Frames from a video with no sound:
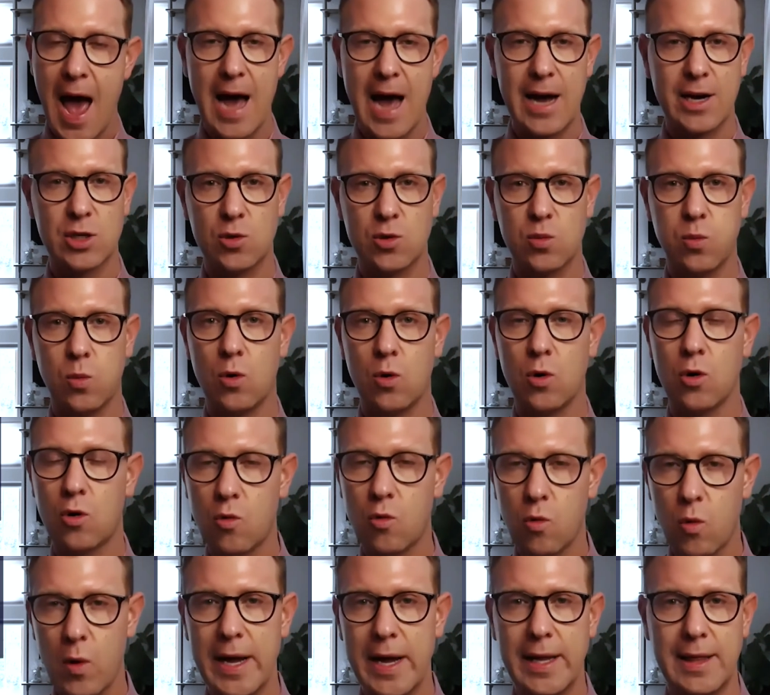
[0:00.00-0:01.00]
actual
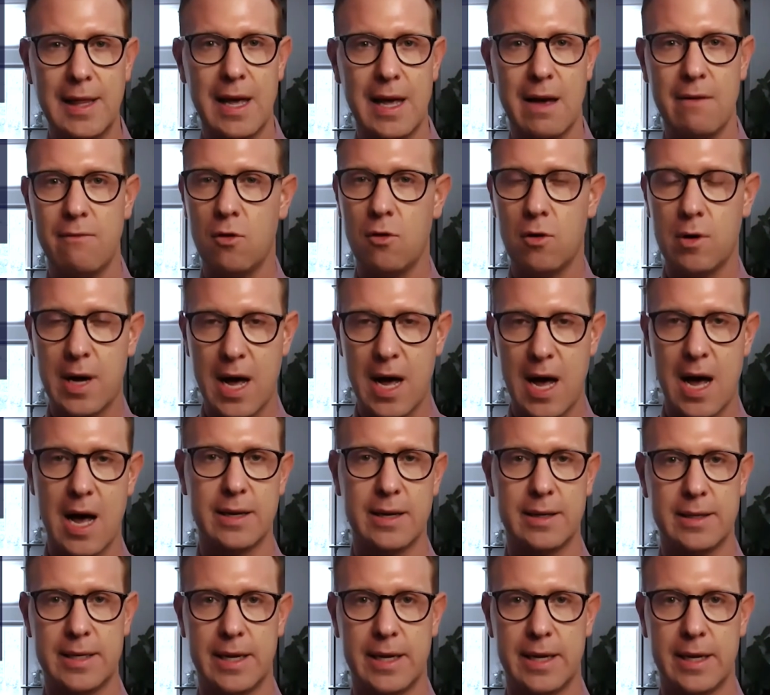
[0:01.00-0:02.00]
grade level
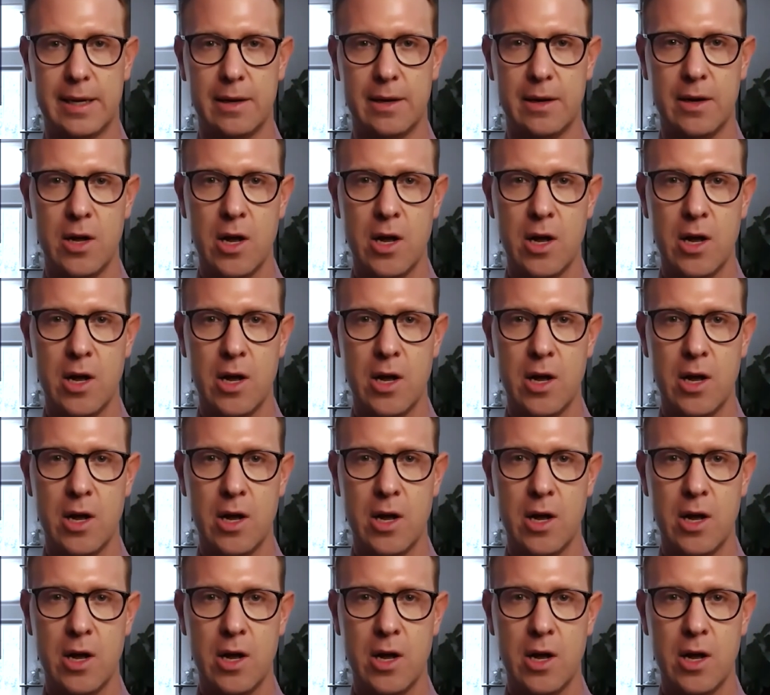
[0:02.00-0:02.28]
content.